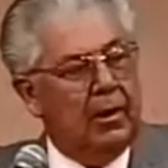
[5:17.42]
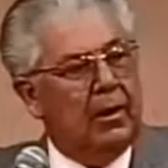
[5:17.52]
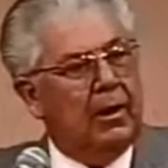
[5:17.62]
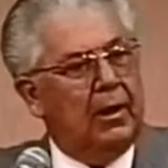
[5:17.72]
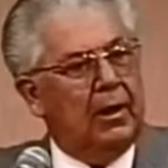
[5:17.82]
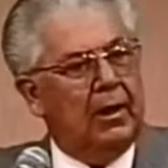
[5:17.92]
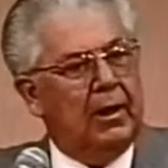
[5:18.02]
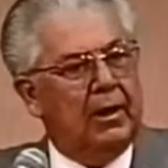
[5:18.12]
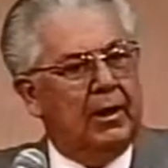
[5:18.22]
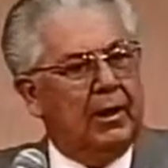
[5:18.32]
I,
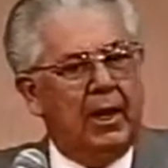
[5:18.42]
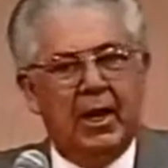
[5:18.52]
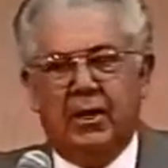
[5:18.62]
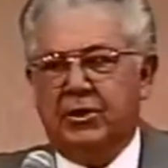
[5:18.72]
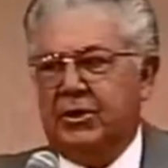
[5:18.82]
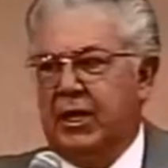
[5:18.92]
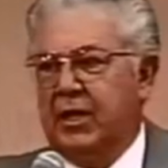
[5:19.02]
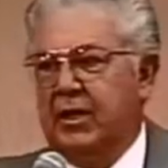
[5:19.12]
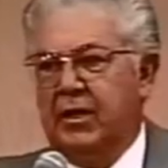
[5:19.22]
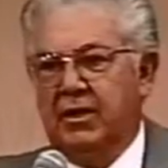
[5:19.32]
uh, I
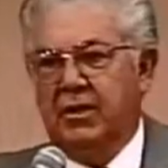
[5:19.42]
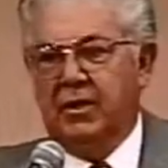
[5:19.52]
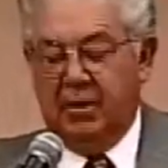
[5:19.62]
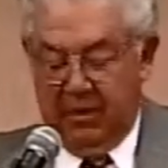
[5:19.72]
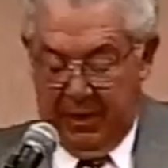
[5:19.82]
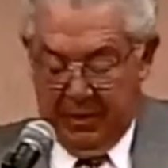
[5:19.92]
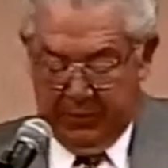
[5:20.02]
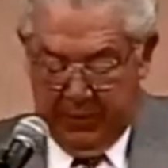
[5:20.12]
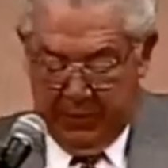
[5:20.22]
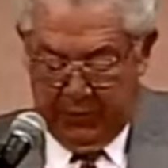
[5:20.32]
understand that uh, last
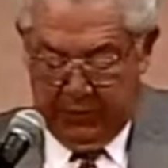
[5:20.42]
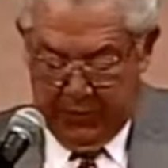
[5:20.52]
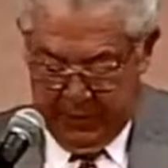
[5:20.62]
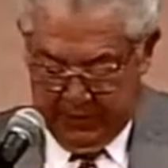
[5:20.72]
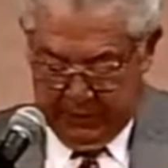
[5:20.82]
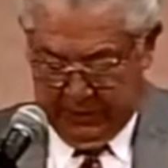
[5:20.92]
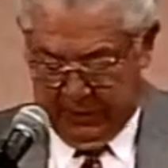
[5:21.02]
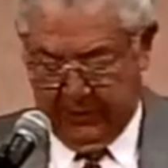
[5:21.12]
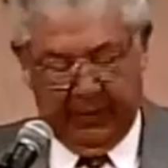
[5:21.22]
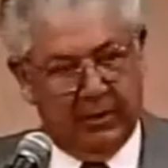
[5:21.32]
month you had a
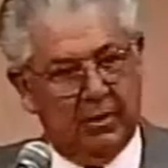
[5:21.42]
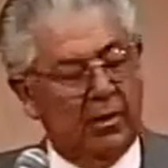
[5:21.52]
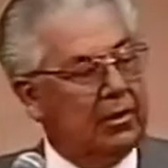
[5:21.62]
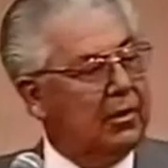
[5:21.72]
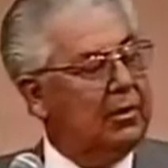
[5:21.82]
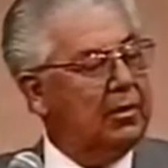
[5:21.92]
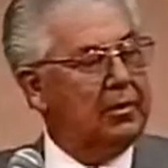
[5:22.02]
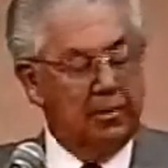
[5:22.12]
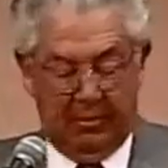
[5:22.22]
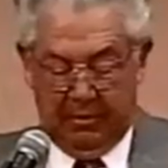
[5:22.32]
speaker
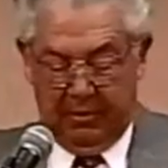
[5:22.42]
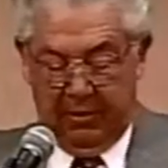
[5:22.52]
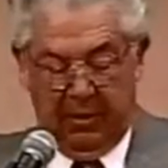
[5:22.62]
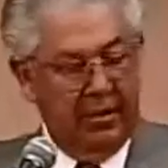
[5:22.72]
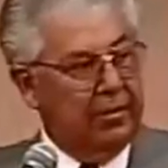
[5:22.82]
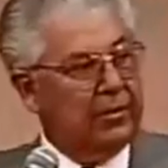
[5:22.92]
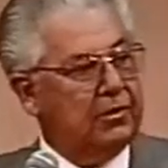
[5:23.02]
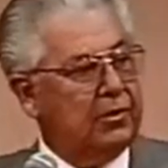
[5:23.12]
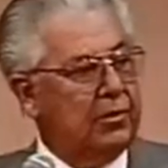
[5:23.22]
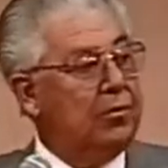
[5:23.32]
here, uh,
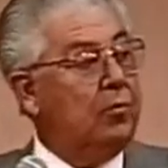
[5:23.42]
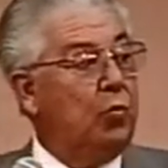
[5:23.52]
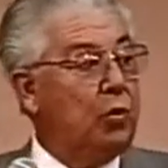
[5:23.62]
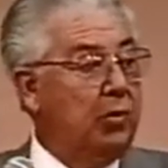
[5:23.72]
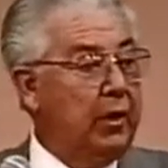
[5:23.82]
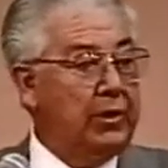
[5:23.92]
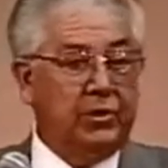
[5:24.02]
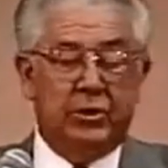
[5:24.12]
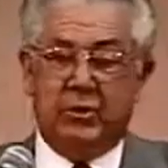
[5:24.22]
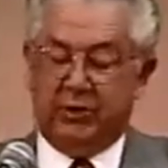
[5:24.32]
Werner
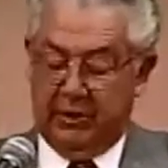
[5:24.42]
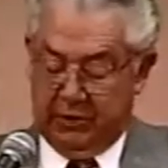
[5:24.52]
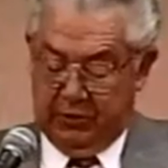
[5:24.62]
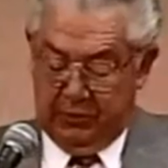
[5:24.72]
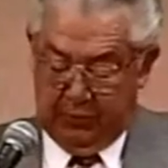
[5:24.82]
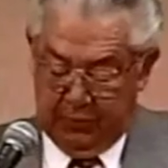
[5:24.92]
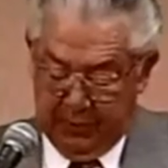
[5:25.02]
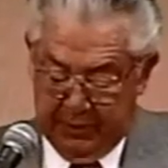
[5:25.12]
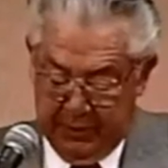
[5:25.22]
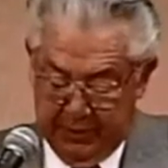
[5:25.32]
Rogers, our state school
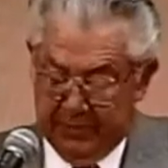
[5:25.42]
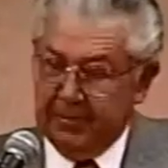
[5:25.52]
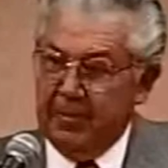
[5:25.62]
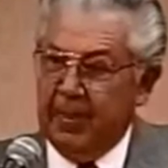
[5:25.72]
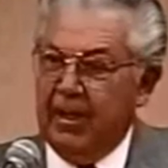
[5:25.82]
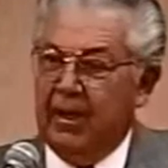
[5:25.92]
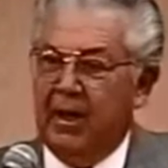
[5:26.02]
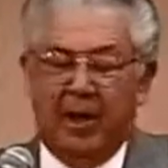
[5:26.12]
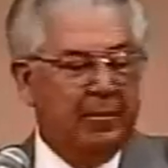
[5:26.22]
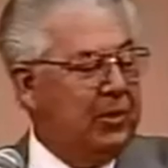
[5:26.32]
superintendent.
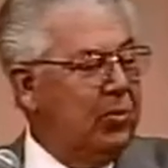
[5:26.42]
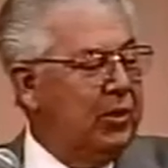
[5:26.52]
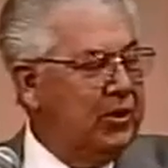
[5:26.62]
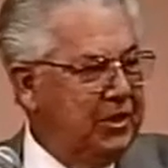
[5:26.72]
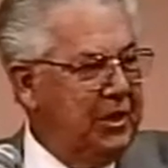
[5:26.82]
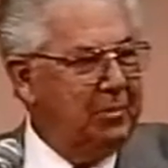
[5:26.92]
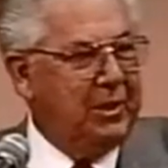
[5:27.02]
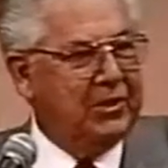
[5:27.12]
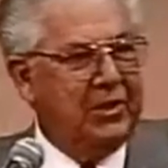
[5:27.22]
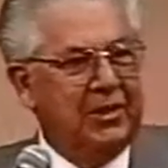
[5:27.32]
I'm told he's still
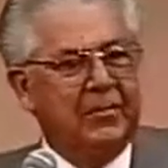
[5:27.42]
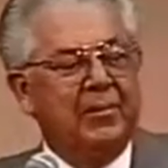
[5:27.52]
missing.